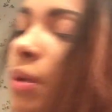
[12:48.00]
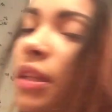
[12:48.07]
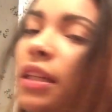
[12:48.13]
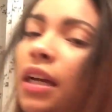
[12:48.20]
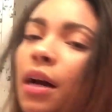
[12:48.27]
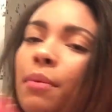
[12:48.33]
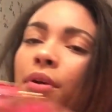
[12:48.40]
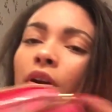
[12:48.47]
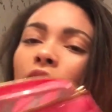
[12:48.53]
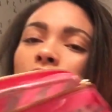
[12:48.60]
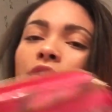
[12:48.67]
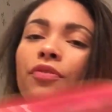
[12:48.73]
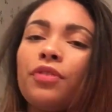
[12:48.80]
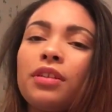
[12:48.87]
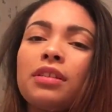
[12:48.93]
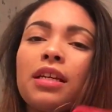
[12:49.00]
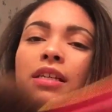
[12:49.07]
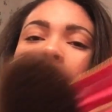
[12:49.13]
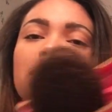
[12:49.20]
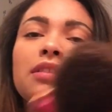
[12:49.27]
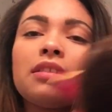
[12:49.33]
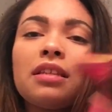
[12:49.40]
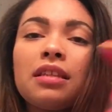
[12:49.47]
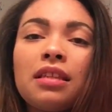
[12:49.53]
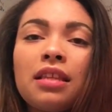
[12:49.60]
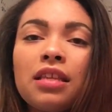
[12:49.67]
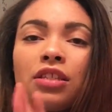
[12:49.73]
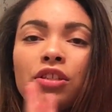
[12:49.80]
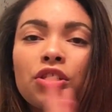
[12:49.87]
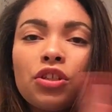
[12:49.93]
but they come in all different sizes.
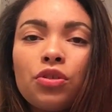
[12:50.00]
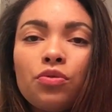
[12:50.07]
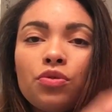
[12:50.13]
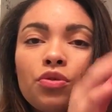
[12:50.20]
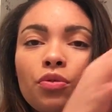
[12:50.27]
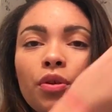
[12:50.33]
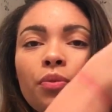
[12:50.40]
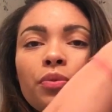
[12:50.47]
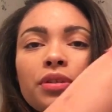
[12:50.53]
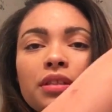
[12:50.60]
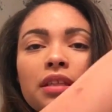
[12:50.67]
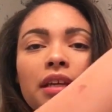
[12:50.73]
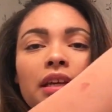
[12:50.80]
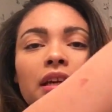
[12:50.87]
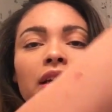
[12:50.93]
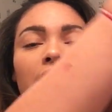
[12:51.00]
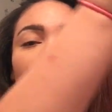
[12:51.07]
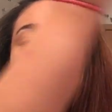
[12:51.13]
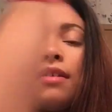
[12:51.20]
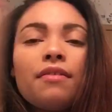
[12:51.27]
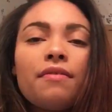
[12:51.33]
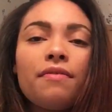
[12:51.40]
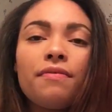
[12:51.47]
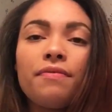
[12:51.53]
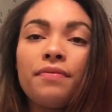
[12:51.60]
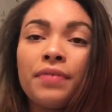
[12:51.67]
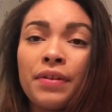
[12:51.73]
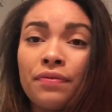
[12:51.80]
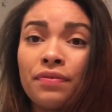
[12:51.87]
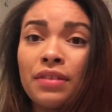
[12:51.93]
This huge one was like
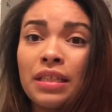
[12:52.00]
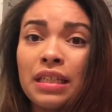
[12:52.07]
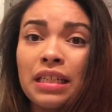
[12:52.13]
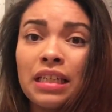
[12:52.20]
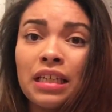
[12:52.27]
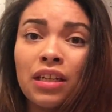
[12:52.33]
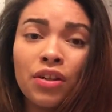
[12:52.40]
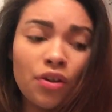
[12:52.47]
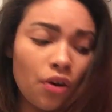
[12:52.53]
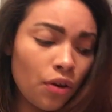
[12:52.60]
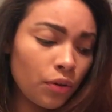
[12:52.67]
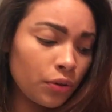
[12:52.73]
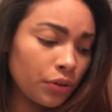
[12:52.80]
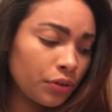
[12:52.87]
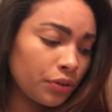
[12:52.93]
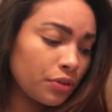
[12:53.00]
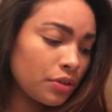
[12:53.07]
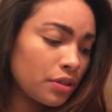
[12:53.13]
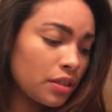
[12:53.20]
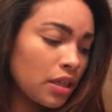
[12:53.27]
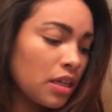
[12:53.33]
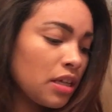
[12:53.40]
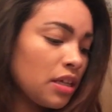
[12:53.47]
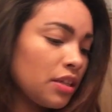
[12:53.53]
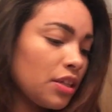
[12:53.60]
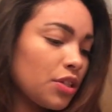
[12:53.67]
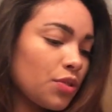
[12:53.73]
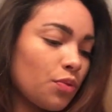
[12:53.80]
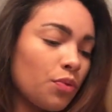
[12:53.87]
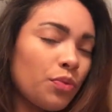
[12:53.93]
$15.
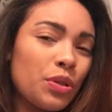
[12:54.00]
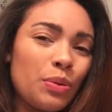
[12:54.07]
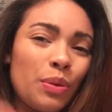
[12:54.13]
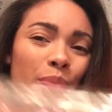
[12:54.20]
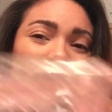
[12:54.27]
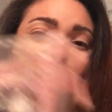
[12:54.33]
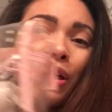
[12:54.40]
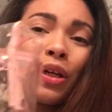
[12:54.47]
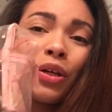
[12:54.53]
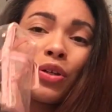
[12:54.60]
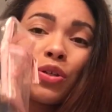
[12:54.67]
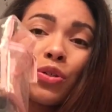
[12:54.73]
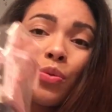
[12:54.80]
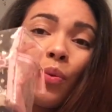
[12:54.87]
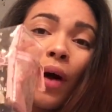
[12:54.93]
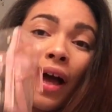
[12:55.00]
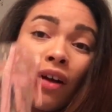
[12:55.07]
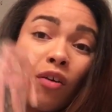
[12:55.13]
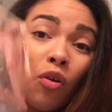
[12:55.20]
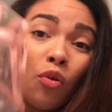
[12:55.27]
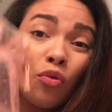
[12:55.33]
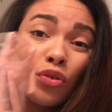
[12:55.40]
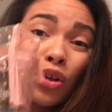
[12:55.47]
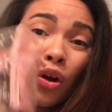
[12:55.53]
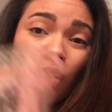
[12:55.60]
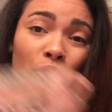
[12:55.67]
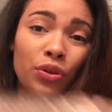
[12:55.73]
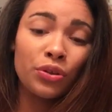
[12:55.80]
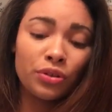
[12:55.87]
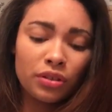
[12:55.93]
This one was probably like
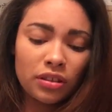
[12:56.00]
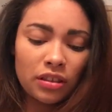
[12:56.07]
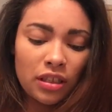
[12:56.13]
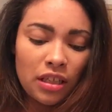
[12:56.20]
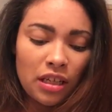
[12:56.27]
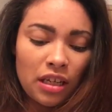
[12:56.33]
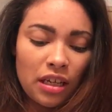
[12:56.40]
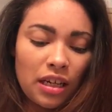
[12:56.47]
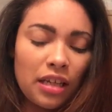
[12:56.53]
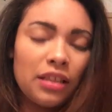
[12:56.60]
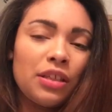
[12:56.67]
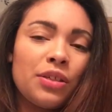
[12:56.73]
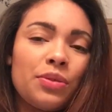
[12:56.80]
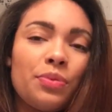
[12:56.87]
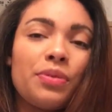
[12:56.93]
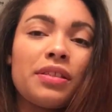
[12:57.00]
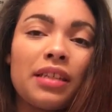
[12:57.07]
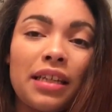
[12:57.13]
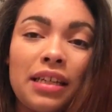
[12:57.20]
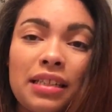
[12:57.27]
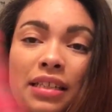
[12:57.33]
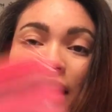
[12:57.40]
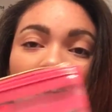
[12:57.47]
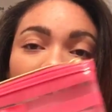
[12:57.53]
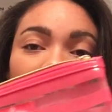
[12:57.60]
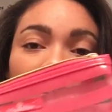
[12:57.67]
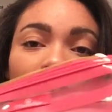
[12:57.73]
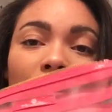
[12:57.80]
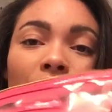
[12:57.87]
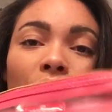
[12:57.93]
$12, and this was like
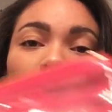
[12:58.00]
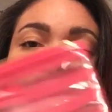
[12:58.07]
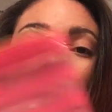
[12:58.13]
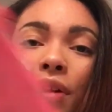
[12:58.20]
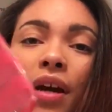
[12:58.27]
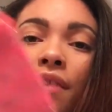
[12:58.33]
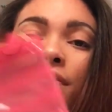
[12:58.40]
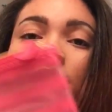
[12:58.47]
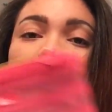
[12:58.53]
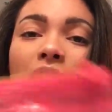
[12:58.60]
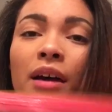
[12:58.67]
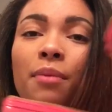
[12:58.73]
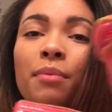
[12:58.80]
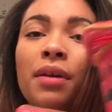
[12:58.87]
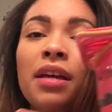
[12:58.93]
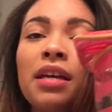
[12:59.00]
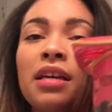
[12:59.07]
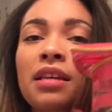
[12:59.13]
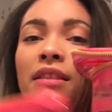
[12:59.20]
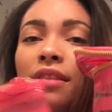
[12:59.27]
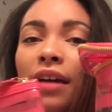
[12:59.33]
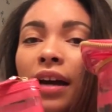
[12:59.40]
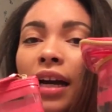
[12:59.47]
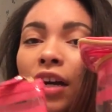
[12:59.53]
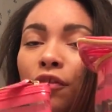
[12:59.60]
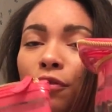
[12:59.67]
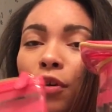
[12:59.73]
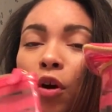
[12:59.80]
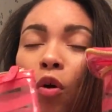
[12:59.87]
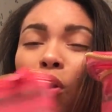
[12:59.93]
$10. They also have some that have
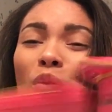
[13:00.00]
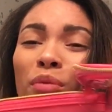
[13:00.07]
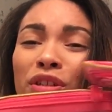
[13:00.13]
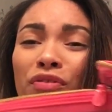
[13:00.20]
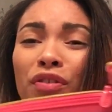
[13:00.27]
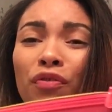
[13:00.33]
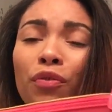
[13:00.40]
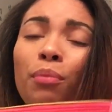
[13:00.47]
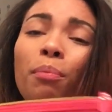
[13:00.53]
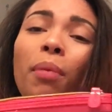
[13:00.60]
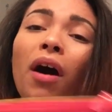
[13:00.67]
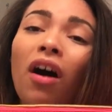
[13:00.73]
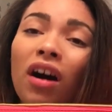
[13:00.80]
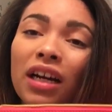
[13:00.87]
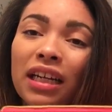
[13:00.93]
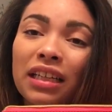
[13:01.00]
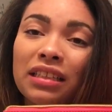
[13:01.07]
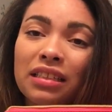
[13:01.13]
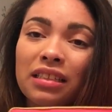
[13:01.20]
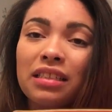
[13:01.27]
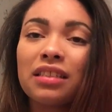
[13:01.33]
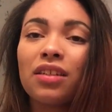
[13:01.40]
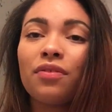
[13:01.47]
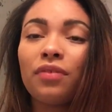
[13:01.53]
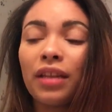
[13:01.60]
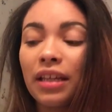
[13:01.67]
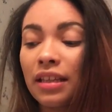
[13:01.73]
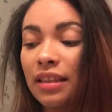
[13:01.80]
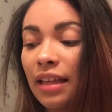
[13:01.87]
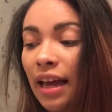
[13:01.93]
a whole bunch of different pockets and stuff
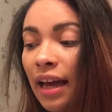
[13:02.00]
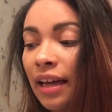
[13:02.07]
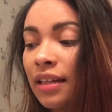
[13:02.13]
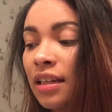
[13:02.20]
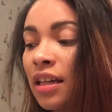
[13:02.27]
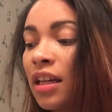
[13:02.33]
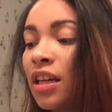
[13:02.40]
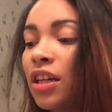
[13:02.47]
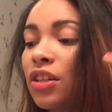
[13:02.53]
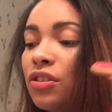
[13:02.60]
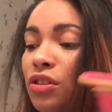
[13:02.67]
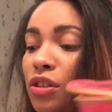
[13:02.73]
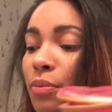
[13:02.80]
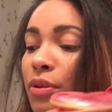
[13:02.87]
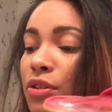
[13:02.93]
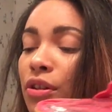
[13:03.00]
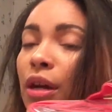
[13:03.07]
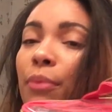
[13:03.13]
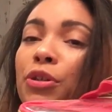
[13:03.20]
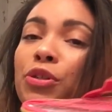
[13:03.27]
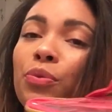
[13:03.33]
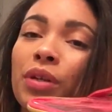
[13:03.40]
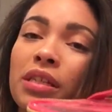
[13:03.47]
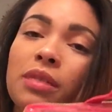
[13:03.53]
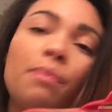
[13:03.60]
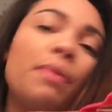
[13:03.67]
like that. It just depends on how much you want to